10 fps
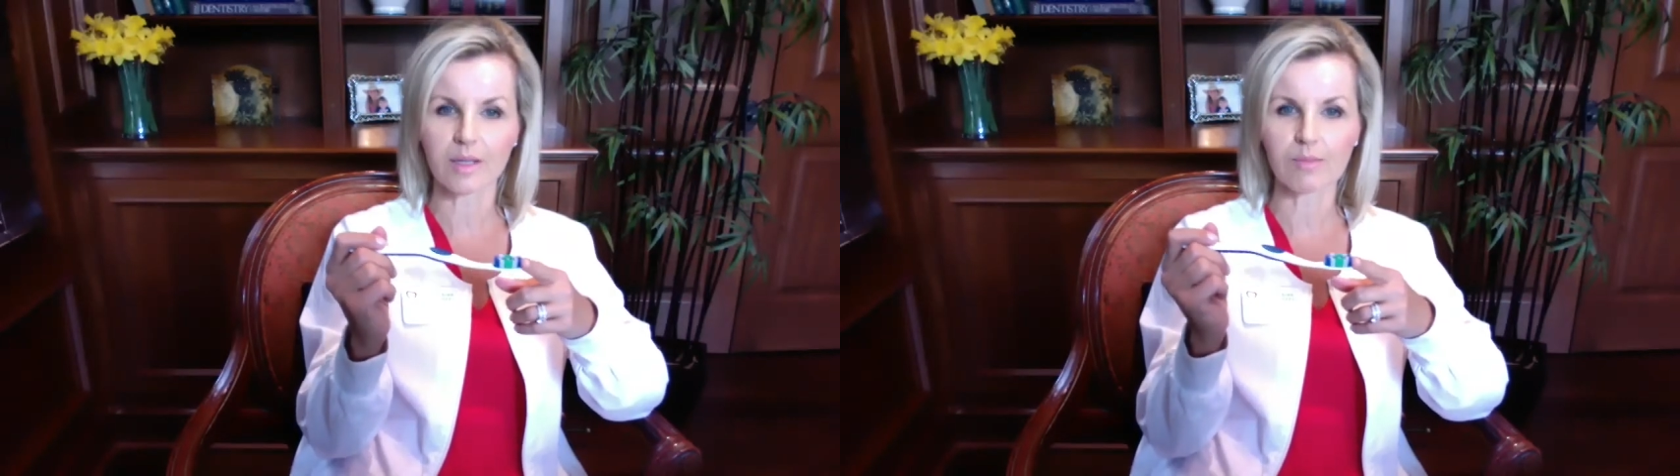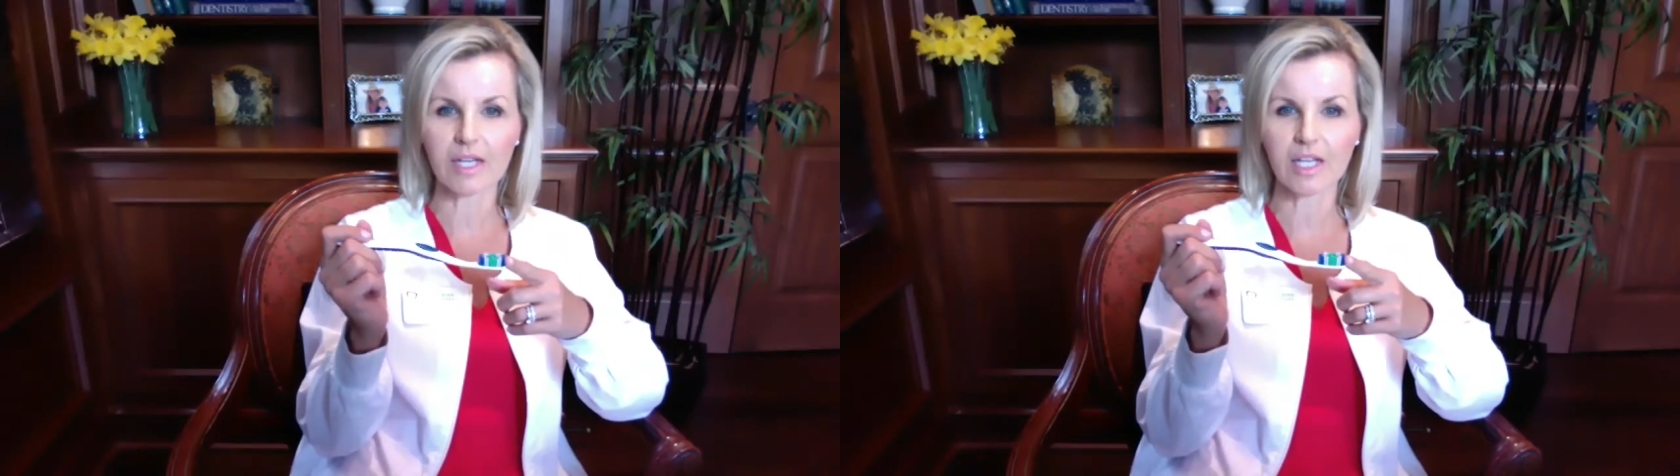
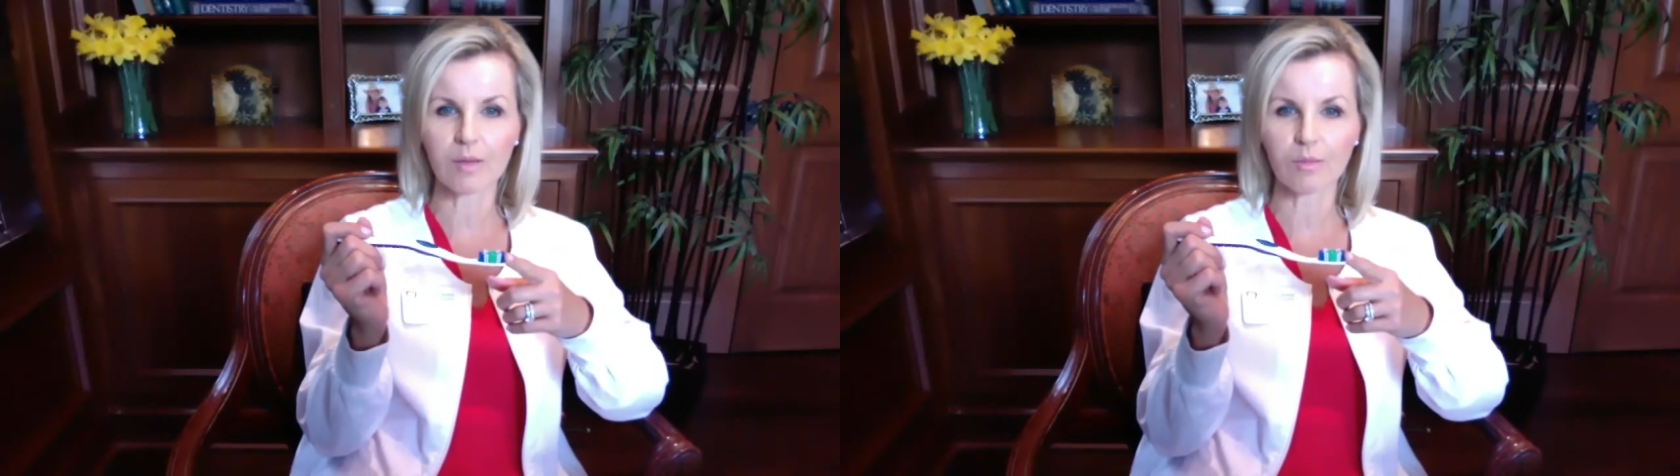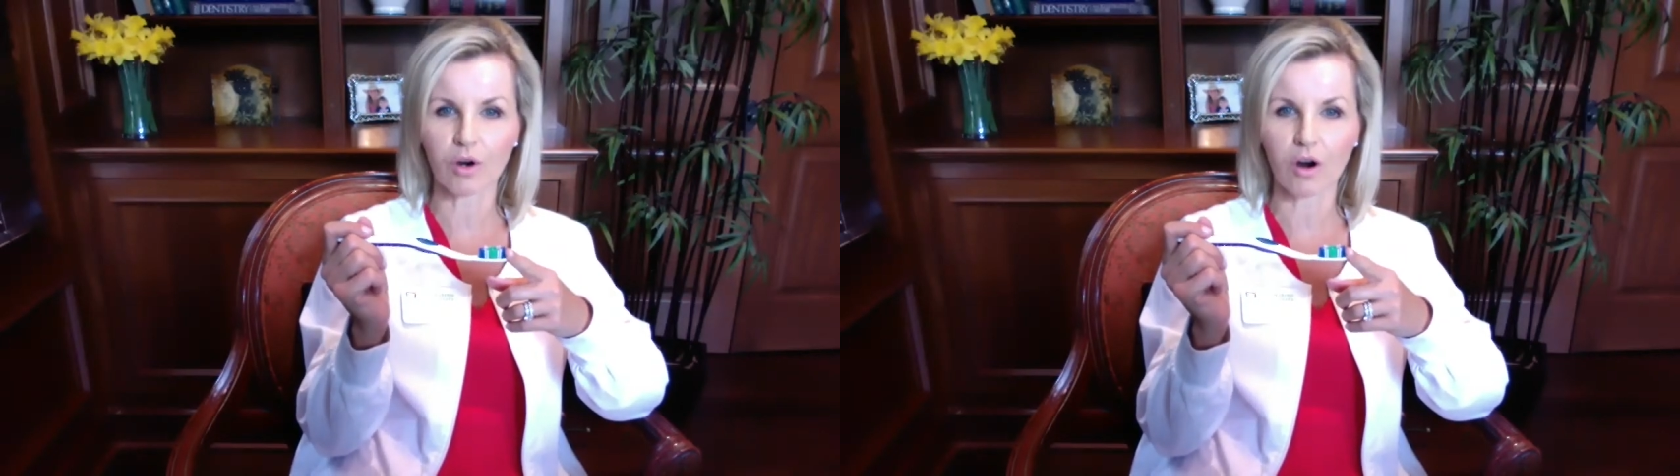
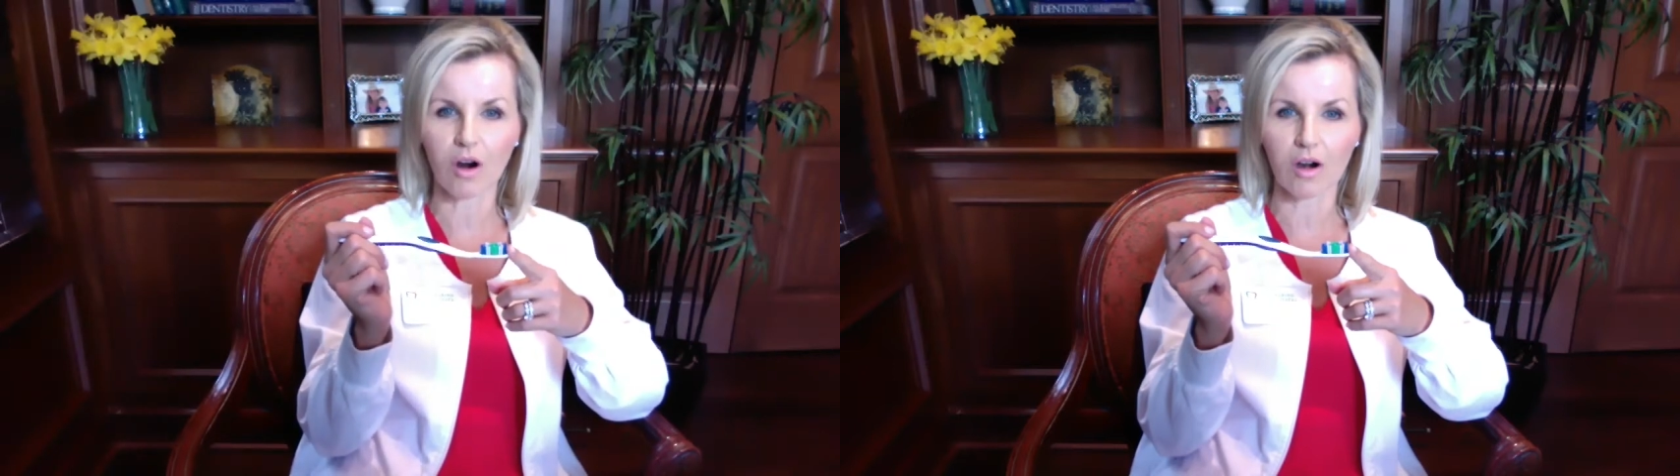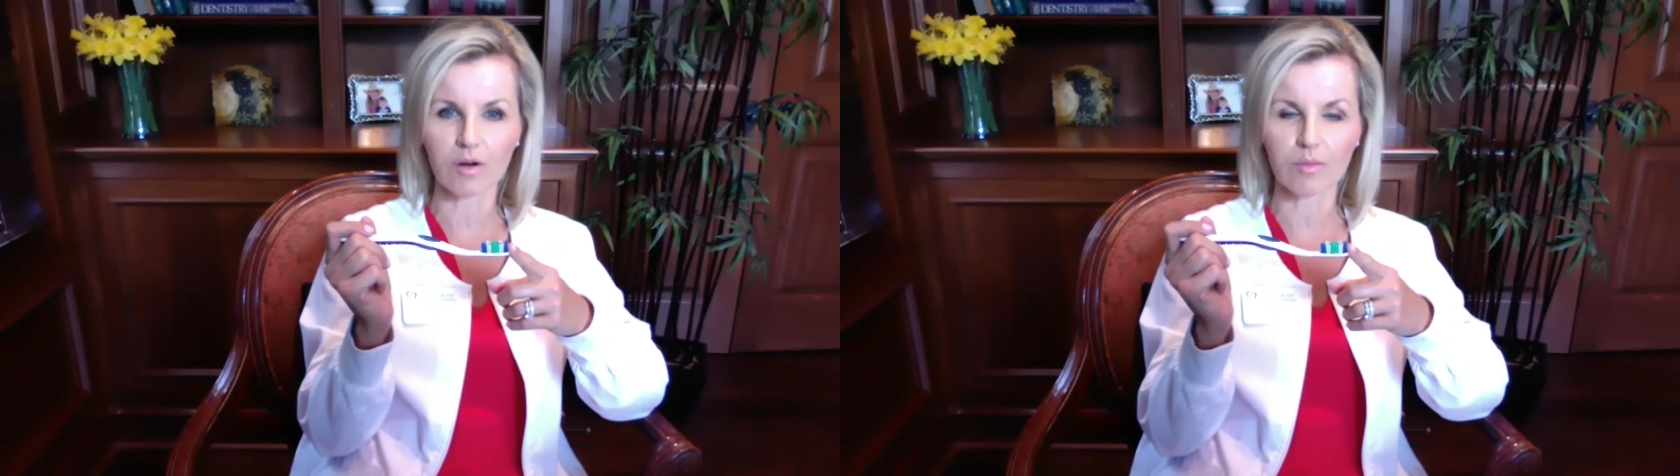medium or a
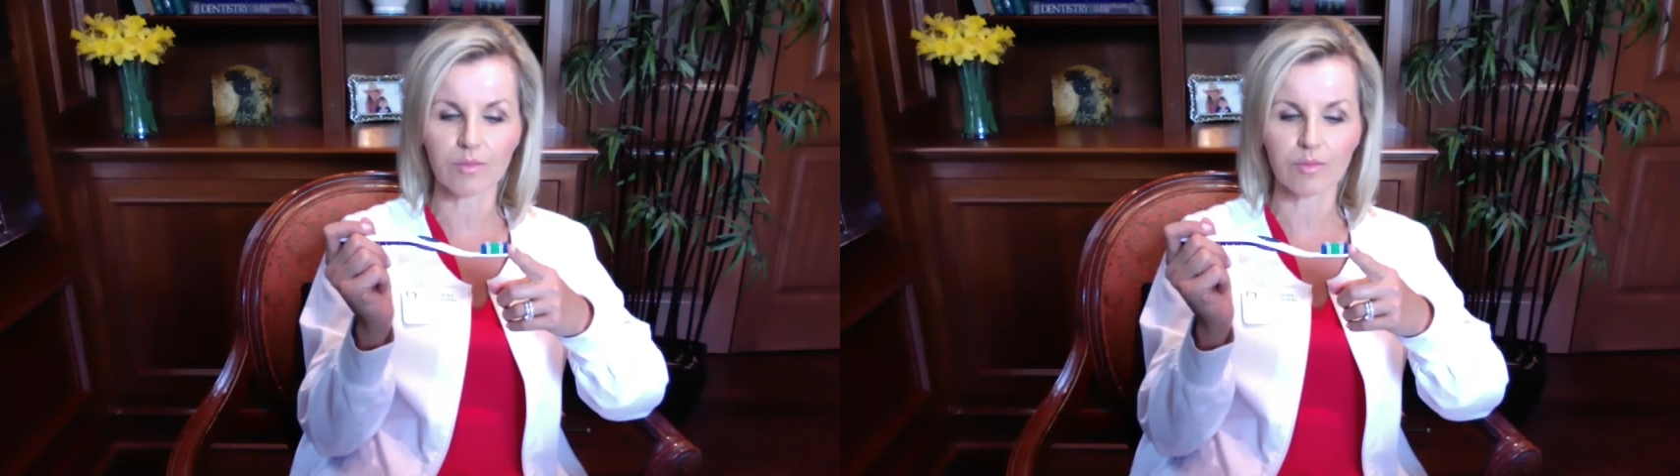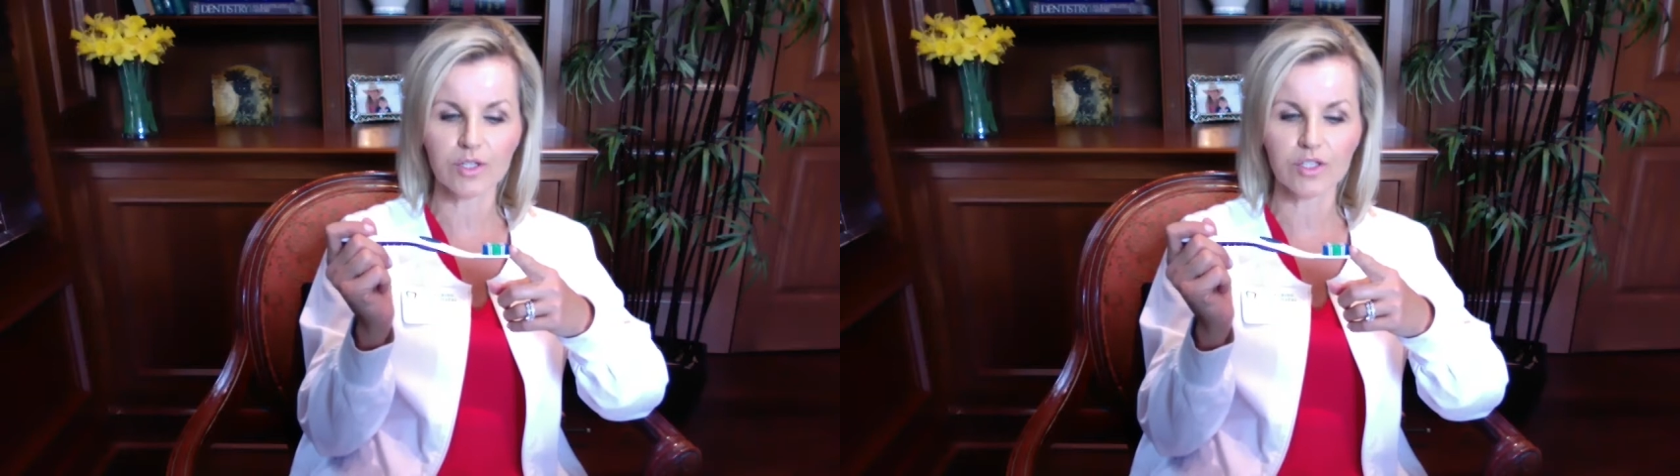hard
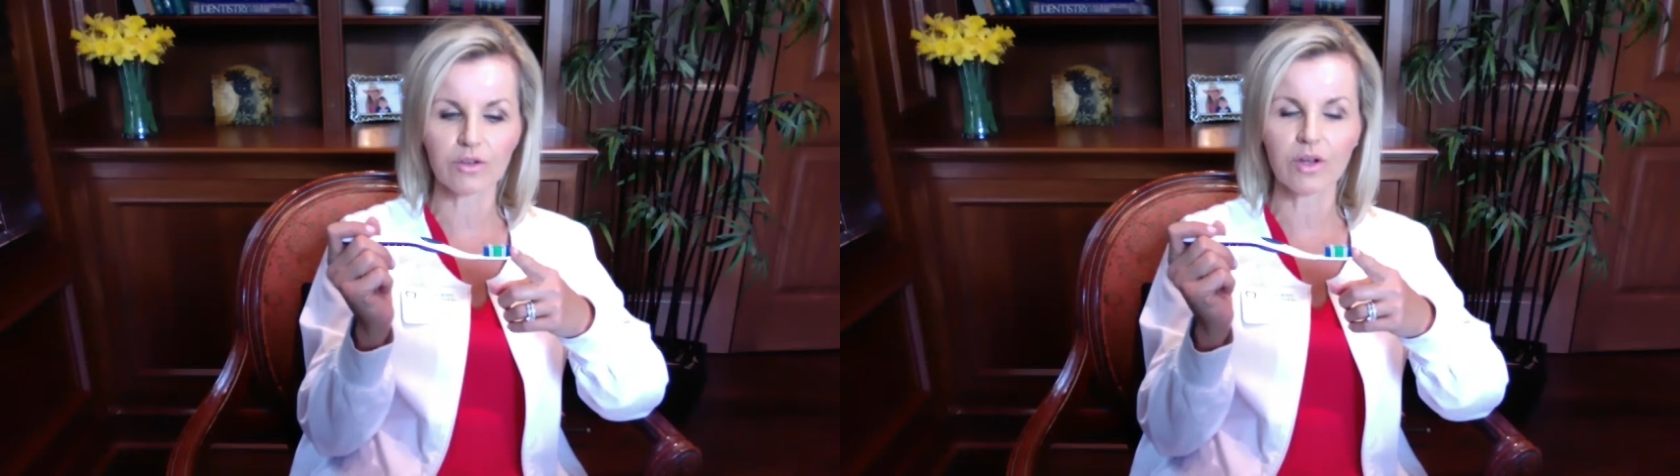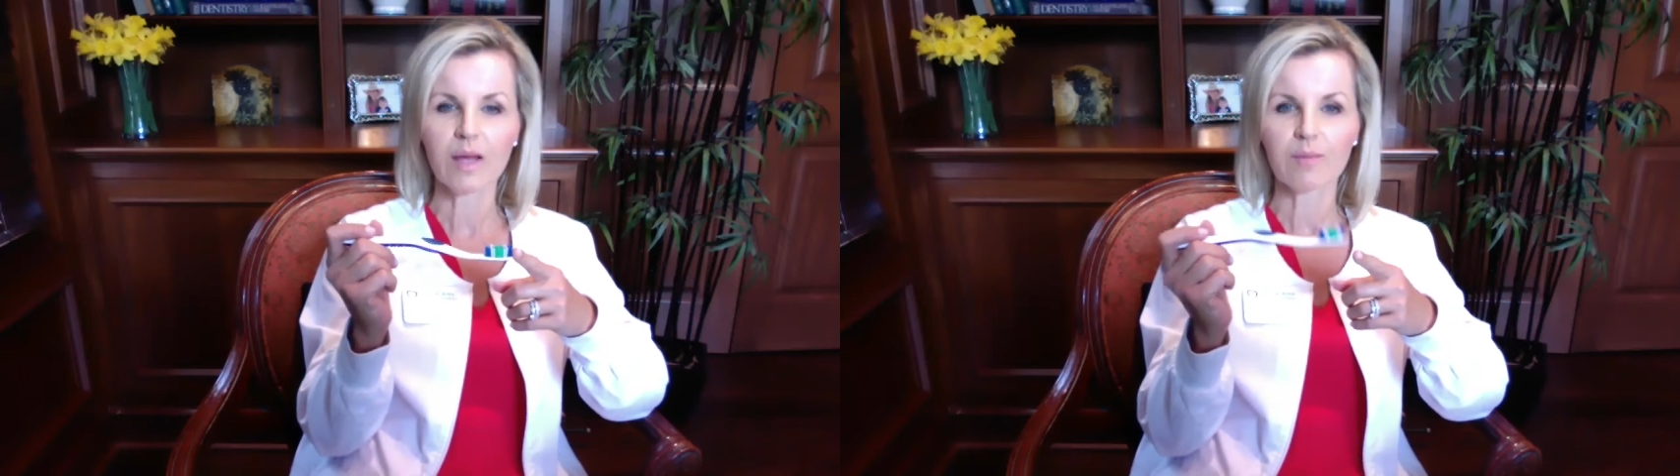bristle